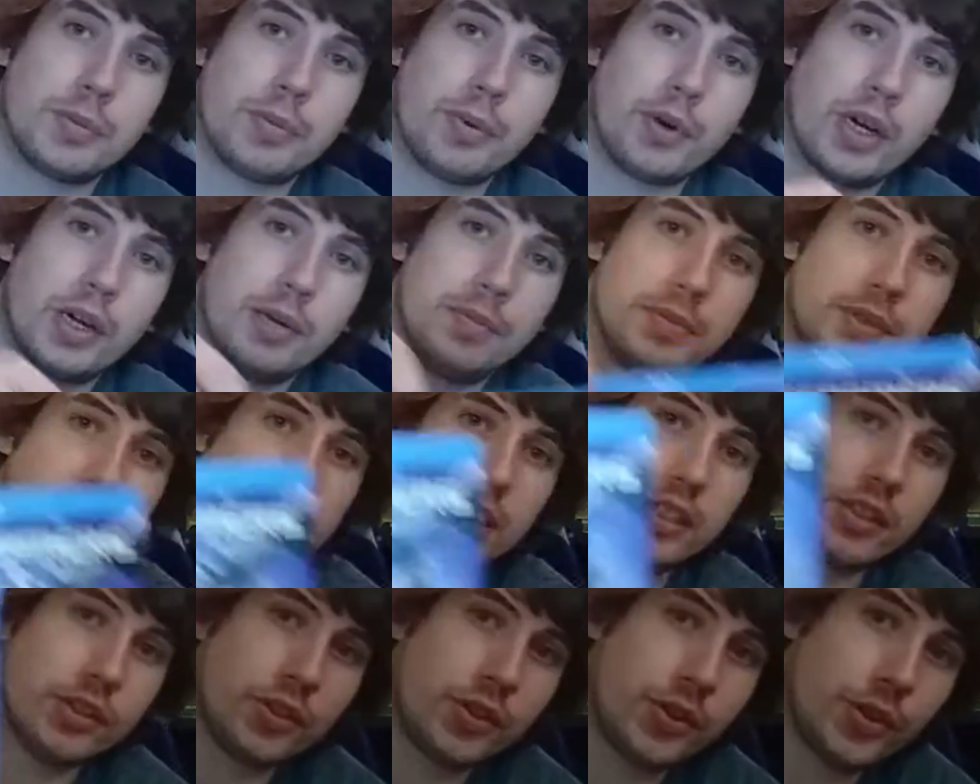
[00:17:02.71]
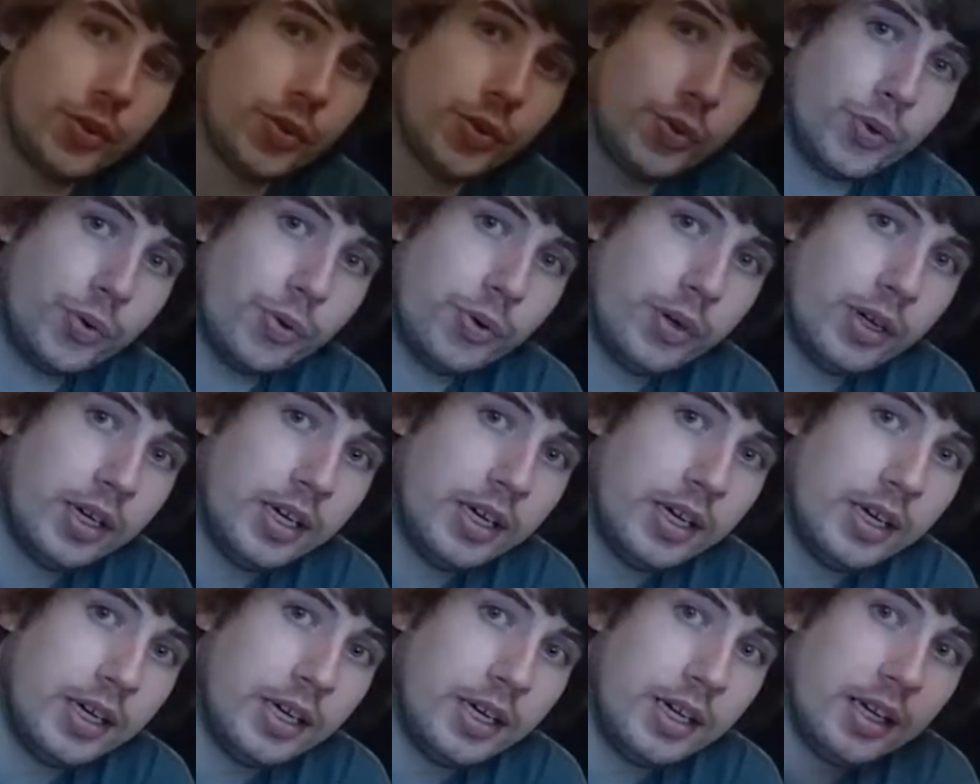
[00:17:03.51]
Prime Season 2.
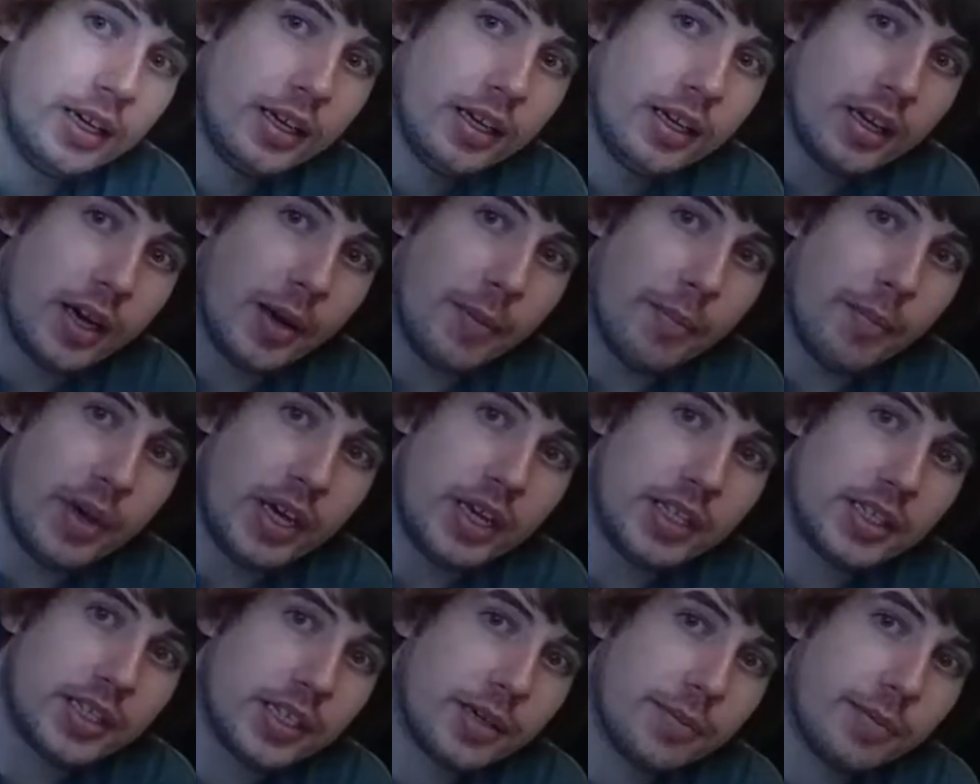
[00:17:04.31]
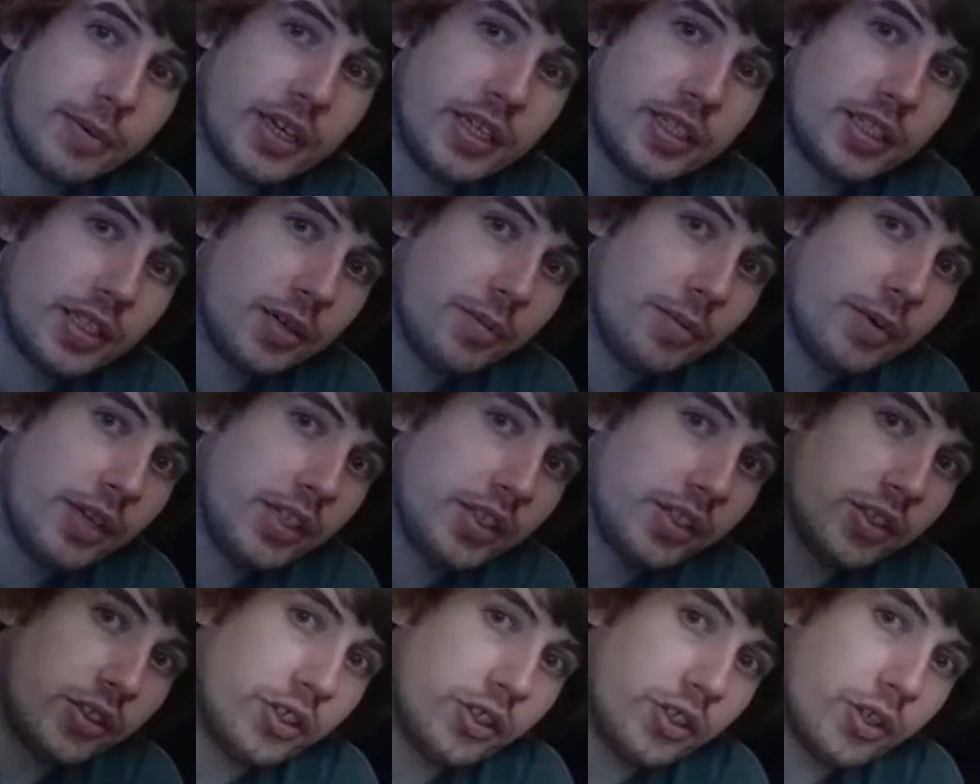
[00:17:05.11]
Amazing, amazing,
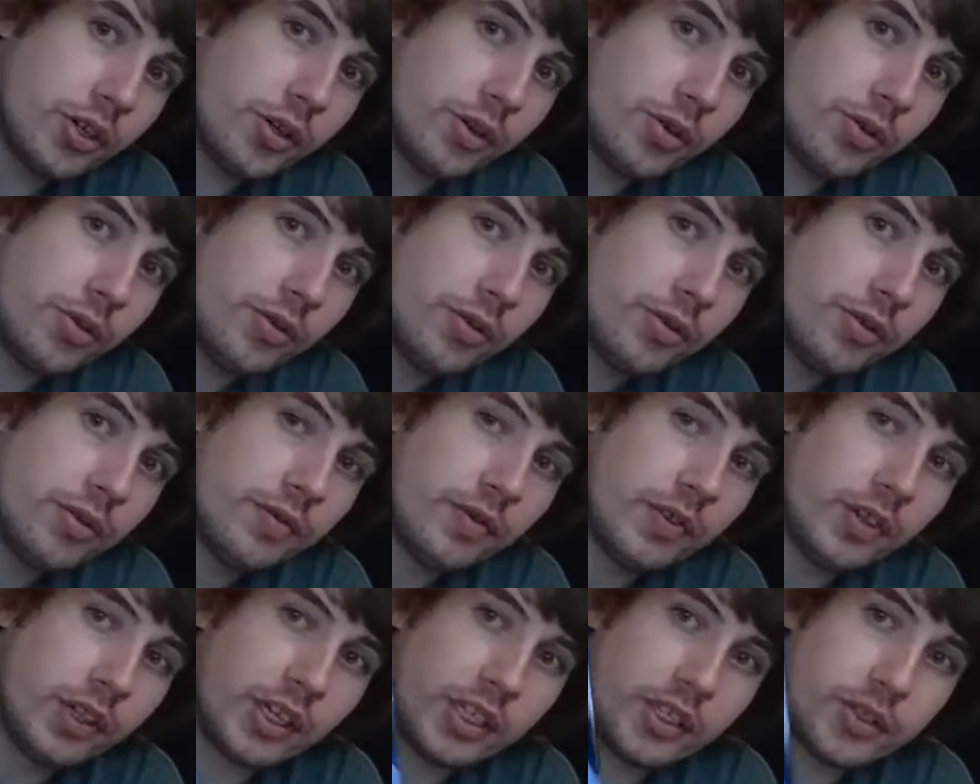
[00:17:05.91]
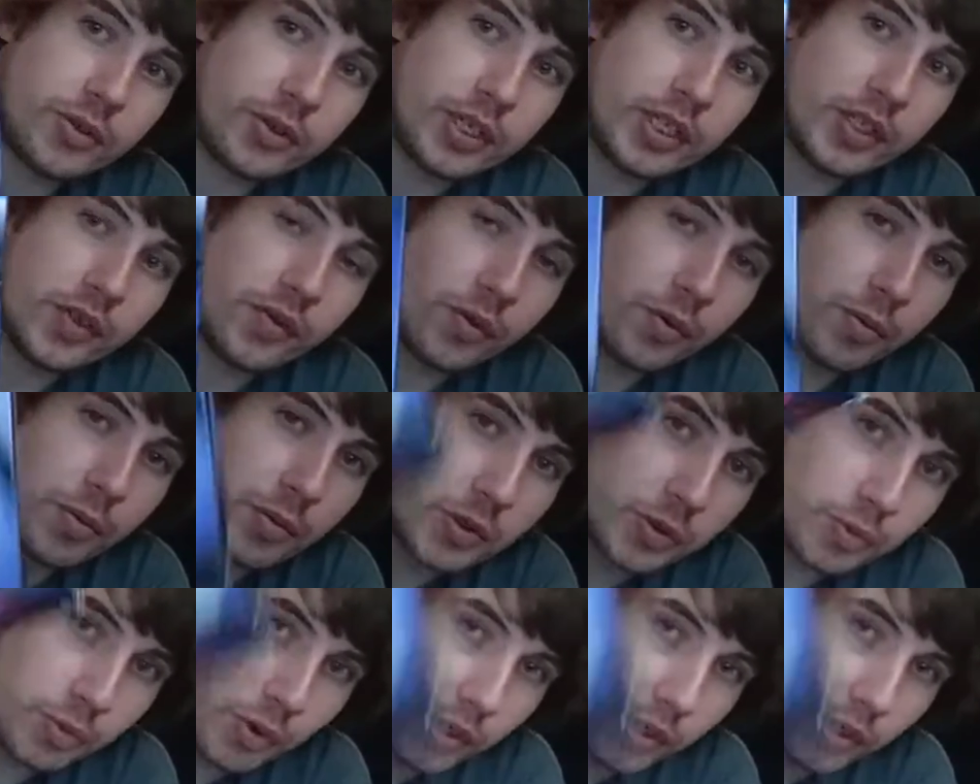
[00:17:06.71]
amazing show. If you like Transformers,